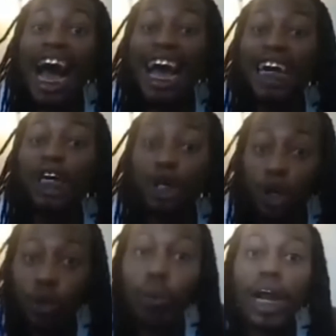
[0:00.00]
I
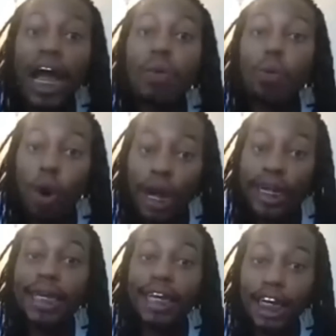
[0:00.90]
do what I
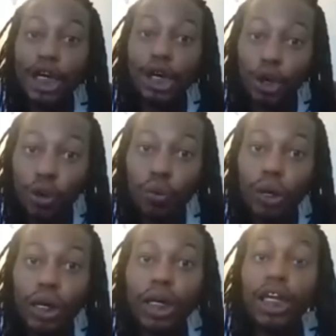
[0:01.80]
want to
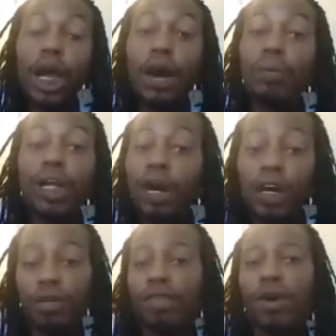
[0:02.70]
do. So I really
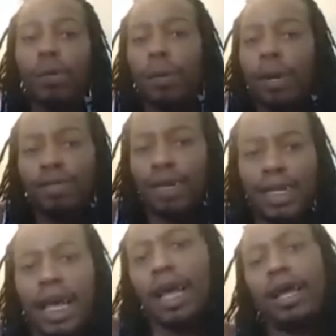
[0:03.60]
don't give a fuck what people have to
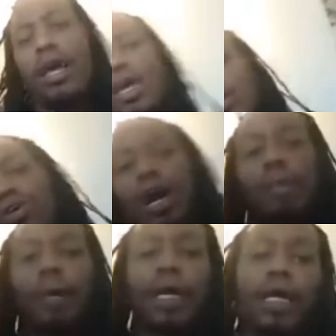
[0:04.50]
say. You know
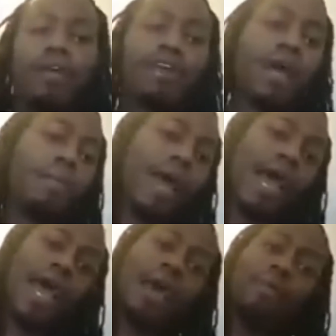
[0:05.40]
what I mean? If they
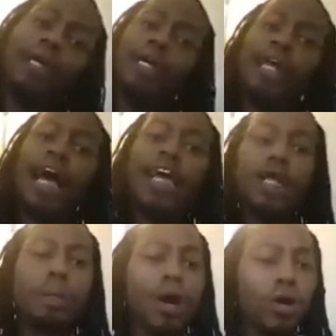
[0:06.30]
mad because I
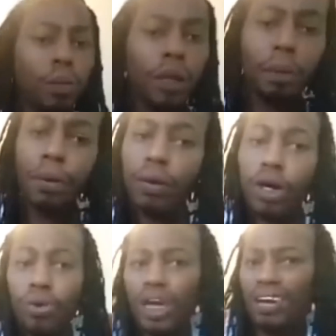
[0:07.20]
expose people,
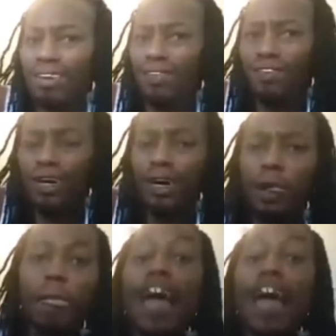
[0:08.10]
who gives a fuck?